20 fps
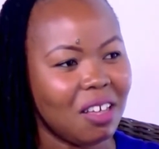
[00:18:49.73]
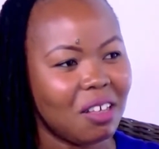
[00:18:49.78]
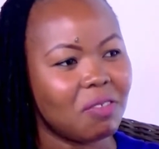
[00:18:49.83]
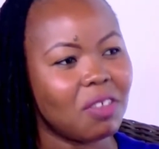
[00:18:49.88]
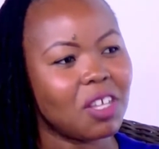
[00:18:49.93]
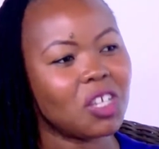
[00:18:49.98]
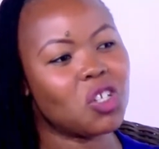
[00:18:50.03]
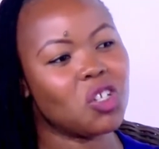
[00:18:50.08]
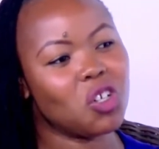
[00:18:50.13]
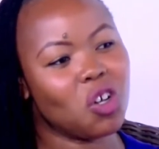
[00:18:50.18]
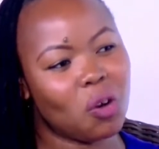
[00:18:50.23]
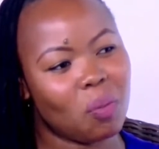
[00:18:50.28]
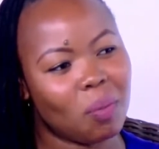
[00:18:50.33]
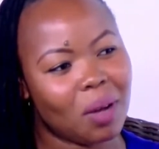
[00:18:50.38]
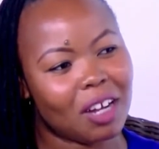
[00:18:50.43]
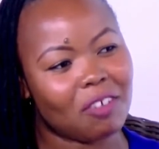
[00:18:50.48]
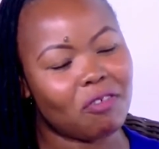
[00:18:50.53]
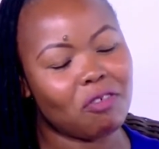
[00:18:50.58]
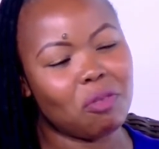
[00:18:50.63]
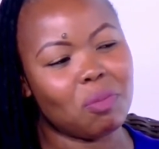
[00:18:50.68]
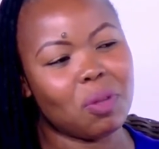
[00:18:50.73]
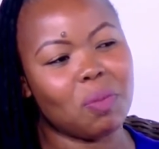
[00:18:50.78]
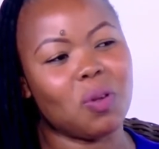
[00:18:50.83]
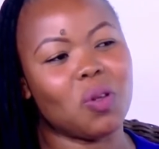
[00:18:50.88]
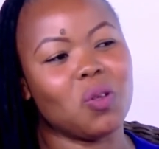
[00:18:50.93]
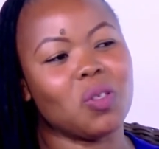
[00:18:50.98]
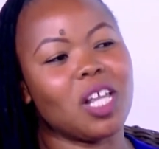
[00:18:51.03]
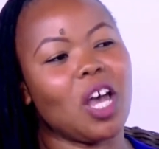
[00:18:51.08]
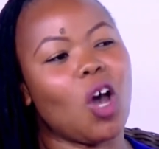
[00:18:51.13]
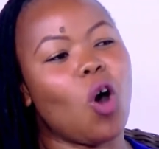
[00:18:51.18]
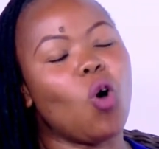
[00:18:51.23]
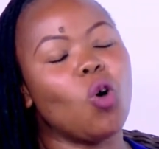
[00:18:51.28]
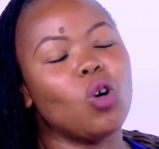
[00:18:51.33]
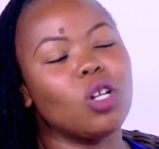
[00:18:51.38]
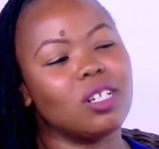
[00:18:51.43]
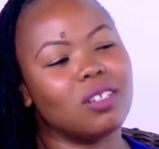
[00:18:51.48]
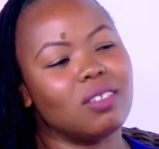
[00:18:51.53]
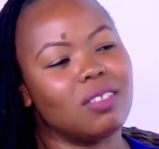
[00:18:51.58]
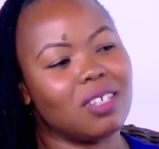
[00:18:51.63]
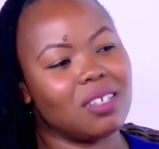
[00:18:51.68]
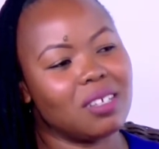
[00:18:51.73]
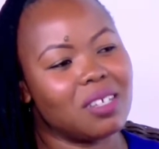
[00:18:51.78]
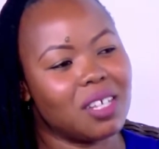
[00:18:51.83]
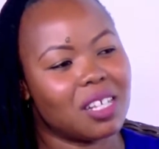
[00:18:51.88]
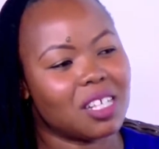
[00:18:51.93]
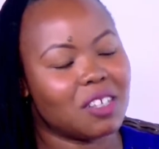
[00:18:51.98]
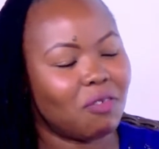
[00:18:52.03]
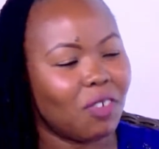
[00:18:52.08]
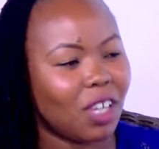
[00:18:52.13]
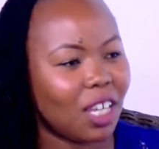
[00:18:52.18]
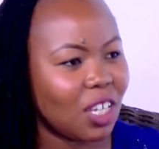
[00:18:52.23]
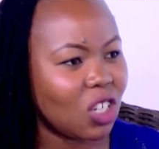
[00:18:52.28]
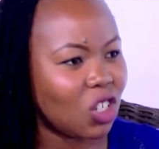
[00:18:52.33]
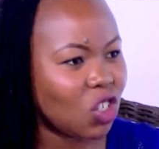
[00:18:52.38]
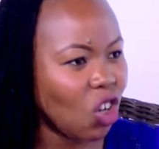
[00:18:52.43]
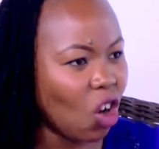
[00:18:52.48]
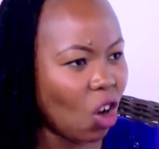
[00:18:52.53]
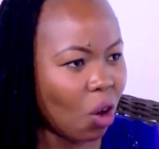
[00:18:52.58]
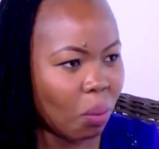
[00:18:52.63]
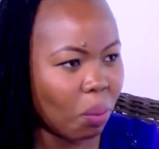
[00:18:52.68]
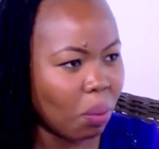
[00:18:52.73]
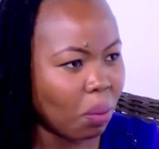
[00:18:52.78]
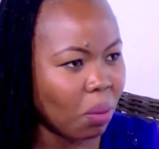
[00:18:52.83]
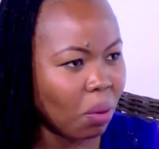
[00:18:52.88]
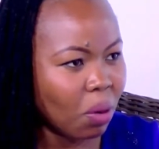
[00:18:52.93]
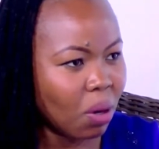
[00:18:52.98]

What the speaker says: There's no man for me because I hold this six-figure job.